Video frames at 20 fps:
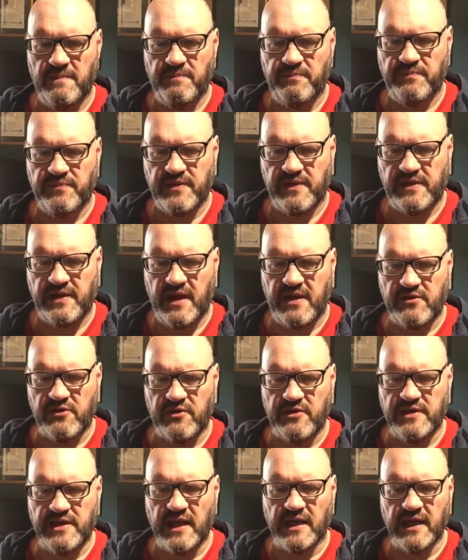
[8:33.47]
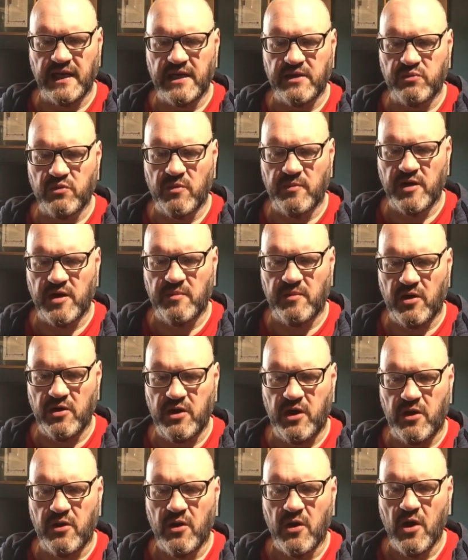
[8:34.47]
A tender and delicate woman among
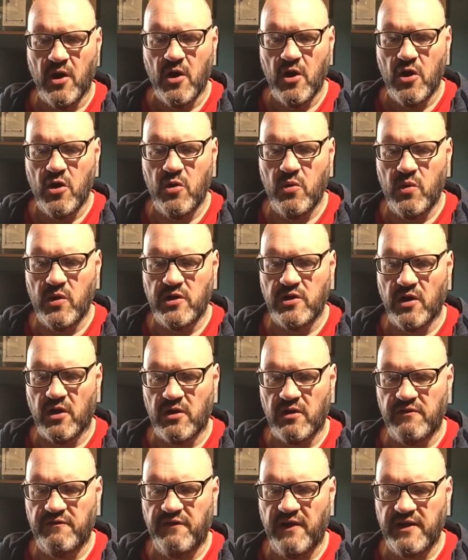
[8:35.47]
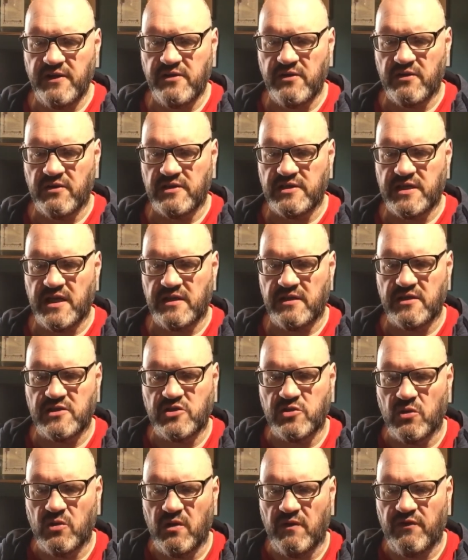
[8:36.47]
you, who would not adventure to set the
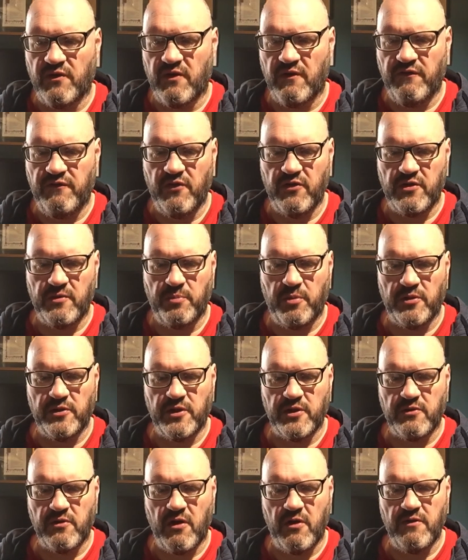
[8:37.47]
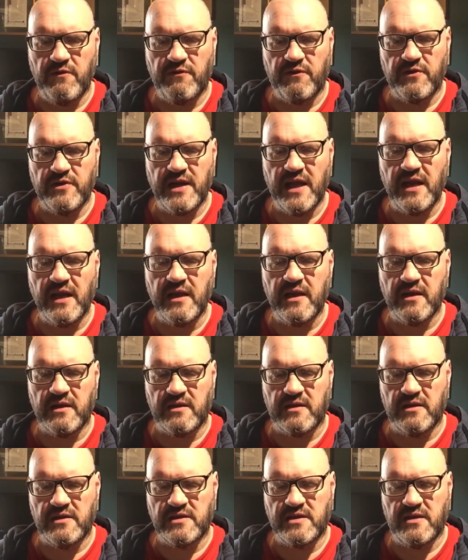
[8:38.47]
sole of her foot upon the ground for
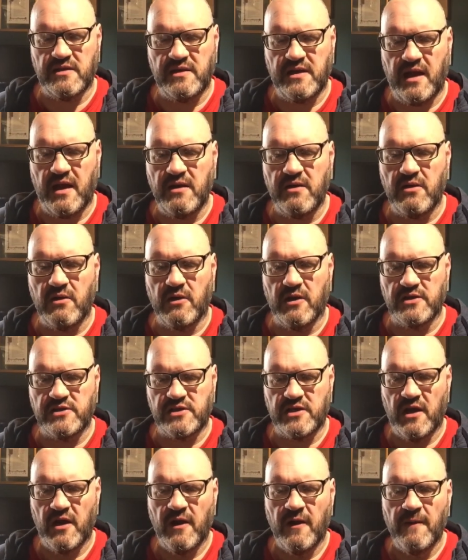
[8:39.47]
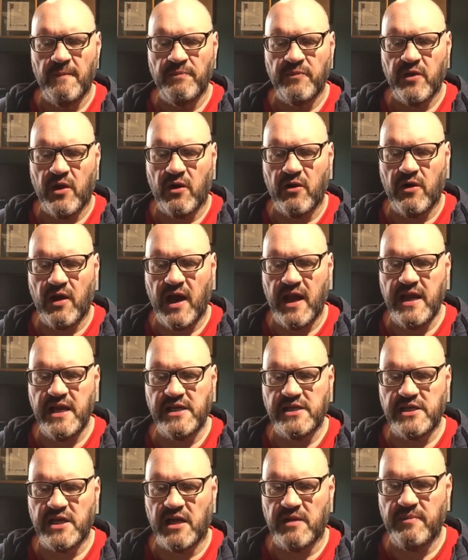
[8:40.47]
delicateness and tenderness. Her eye
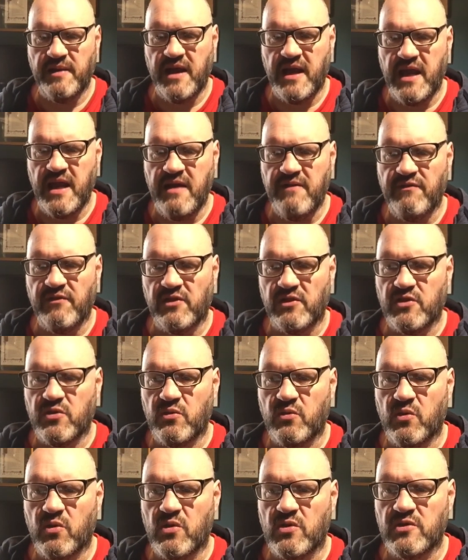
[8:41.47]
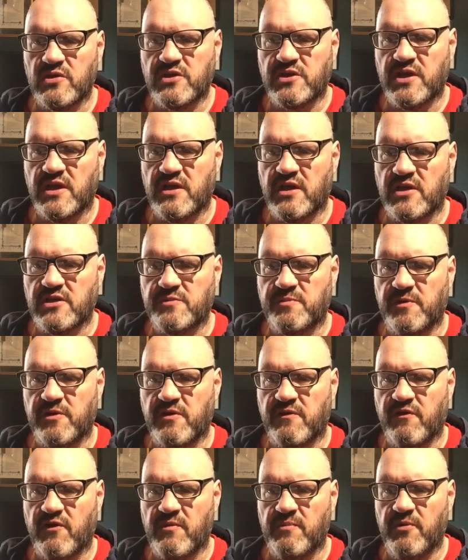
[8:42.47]
shall be evil towards the husband of
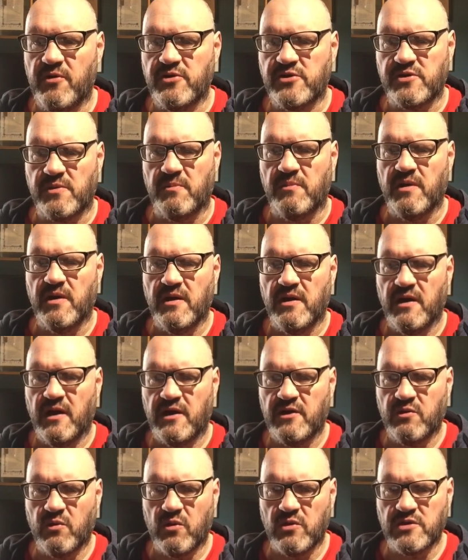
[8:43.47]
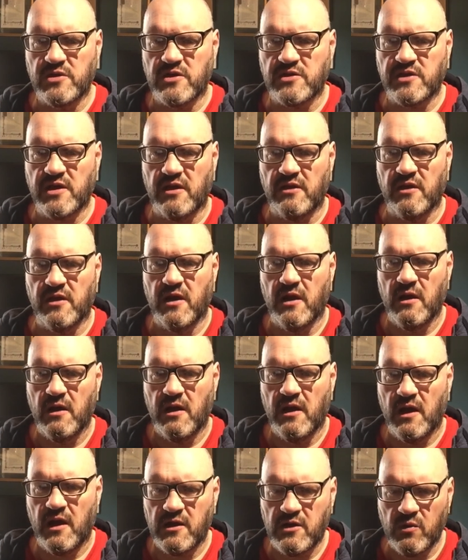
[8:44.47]
her bosom, and towards her son,
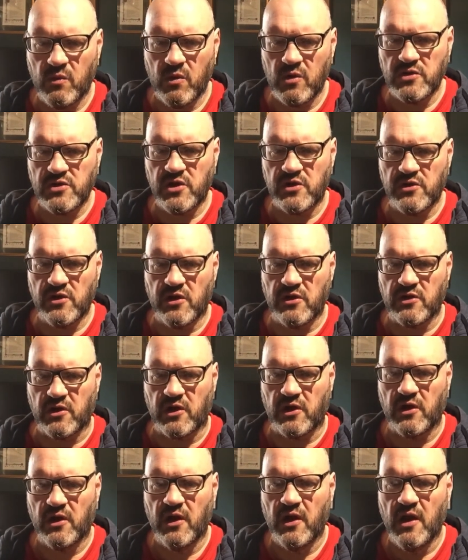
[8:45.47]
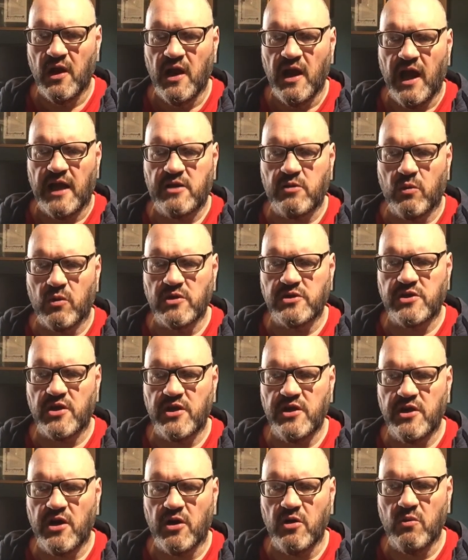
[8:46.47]
and towards her daughter, and towards her
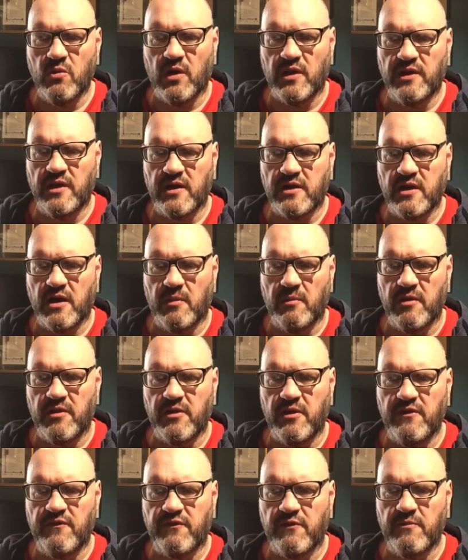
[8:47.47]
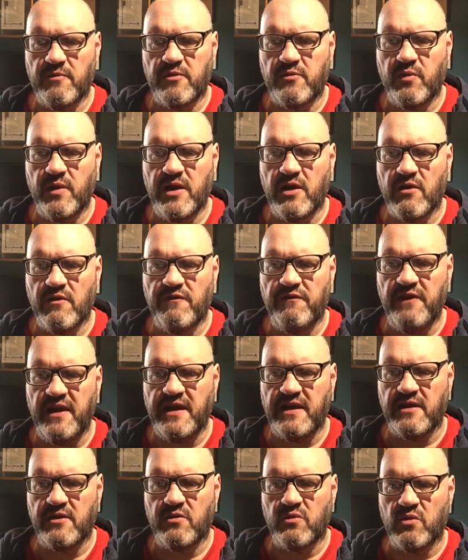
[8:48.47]
young one that cometh out from between her feet,
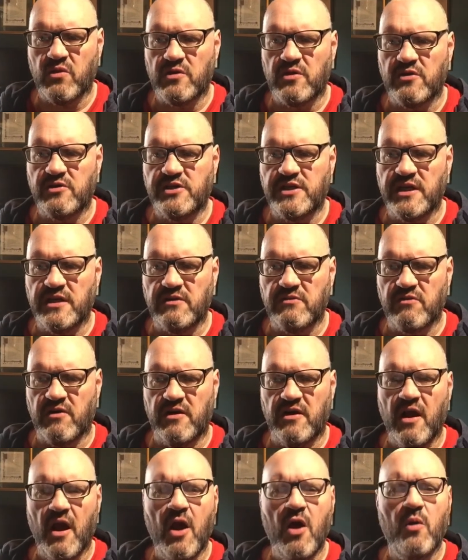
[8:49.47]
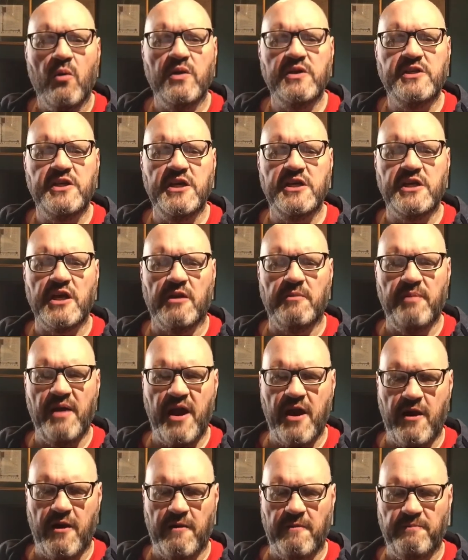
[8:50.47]
and toward her children, which she shall
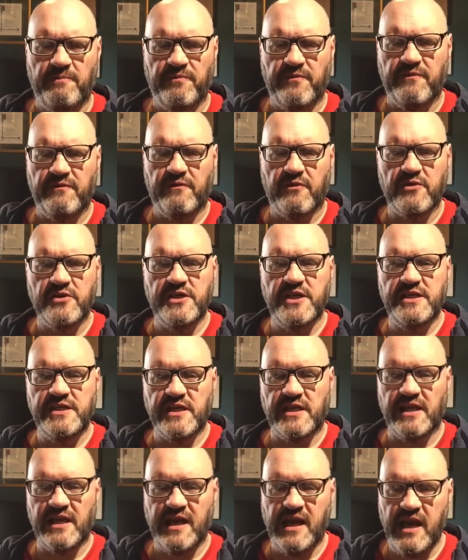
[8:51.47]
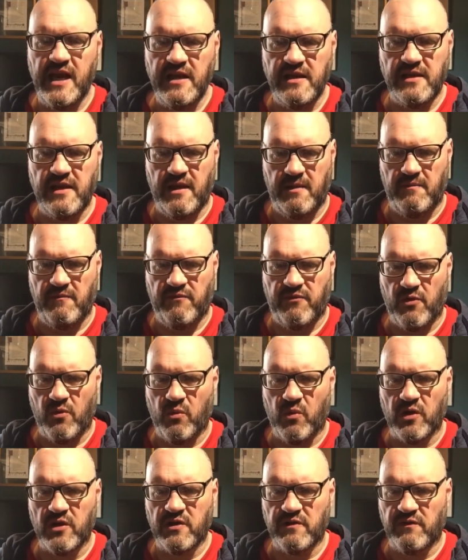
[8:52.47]
bear. For she shall eat them for
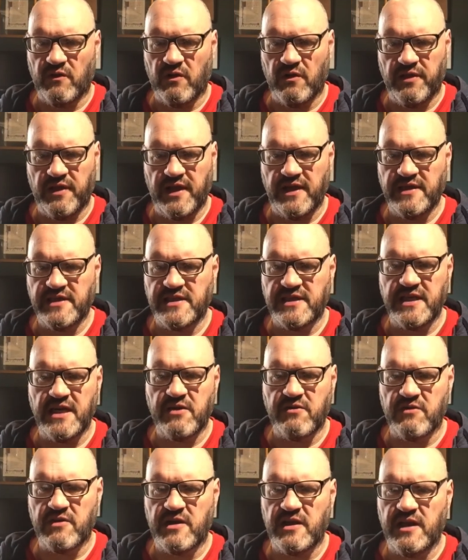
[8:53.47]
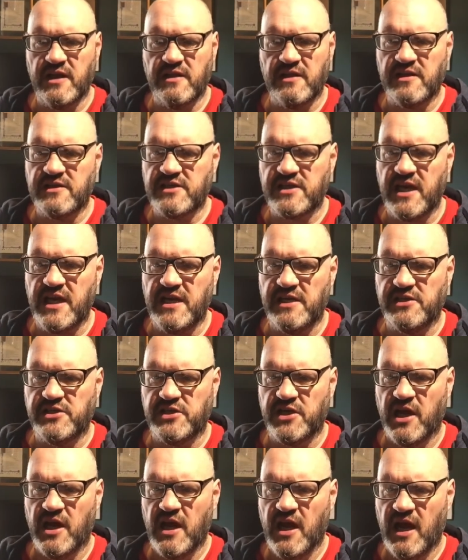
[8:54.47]
want of all things secretly in the siege,
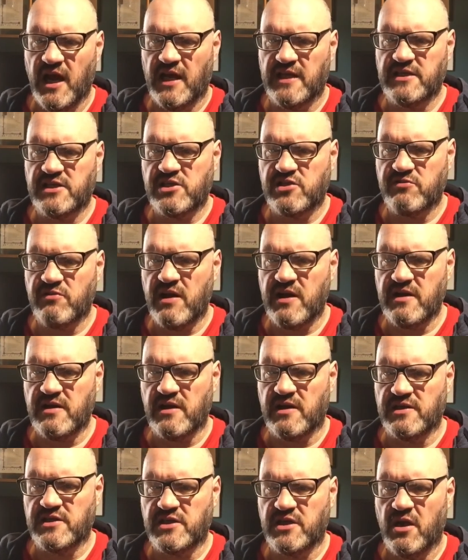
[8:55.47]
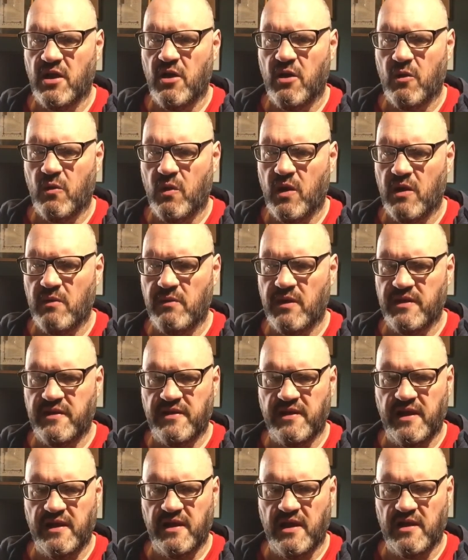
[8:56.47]
and straitness, wherewith
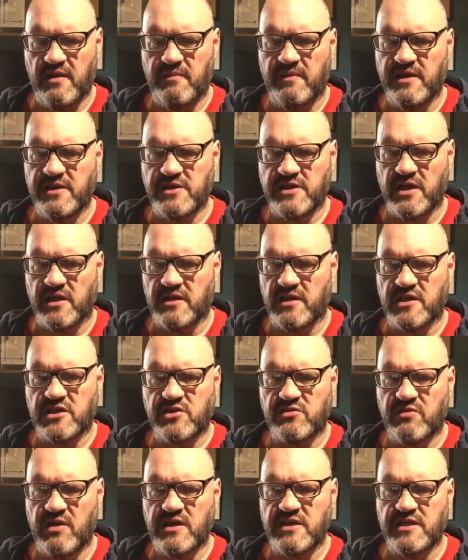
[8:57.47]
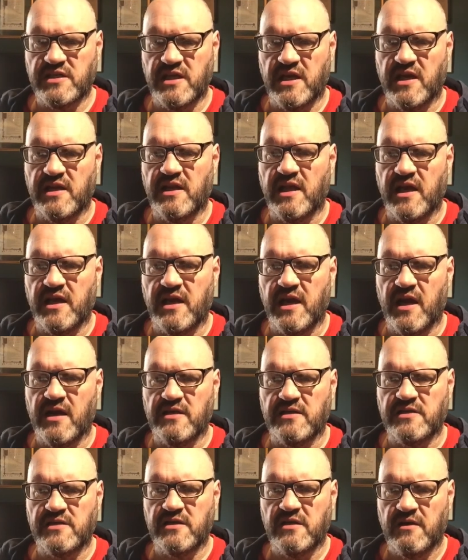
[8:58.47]
thine enemies shall distress thee in thy
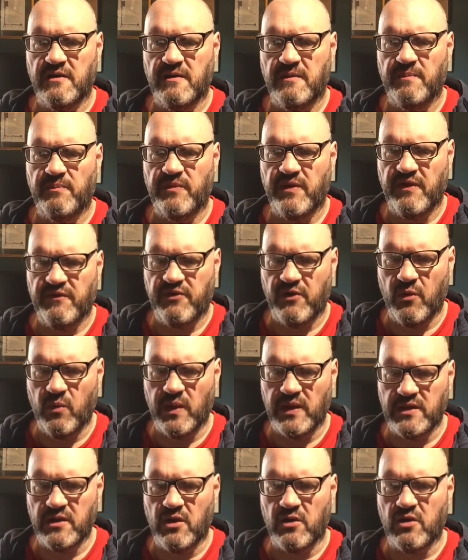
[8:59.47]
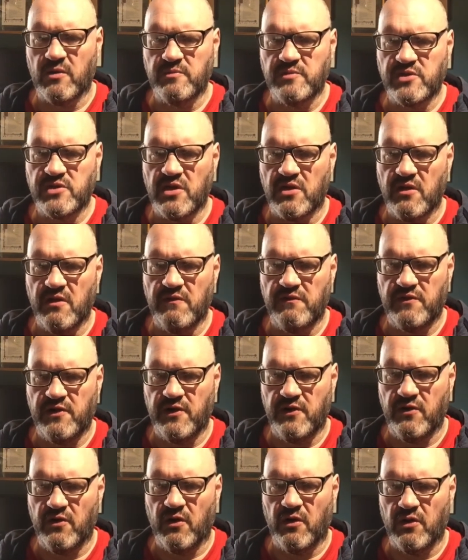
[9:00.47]
gates if thou wilt not observe to
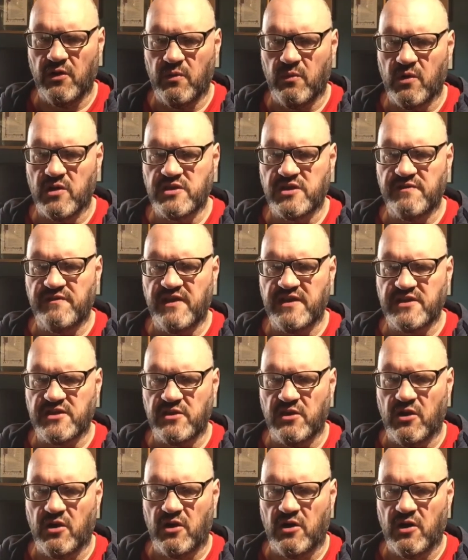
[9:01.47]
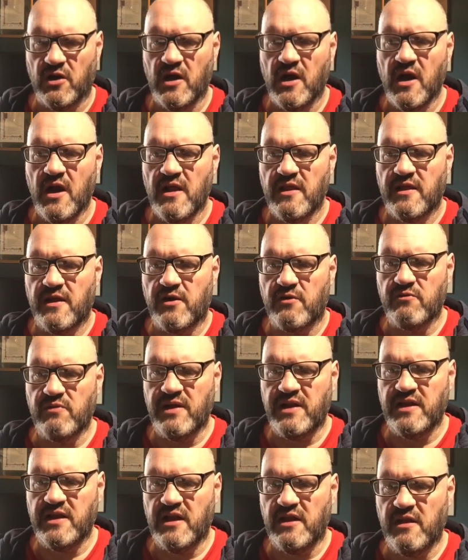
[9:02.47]
do all the words of this law that are
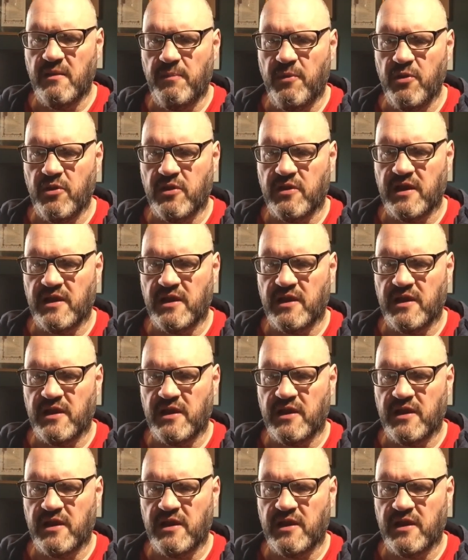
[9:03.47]
written in the book, that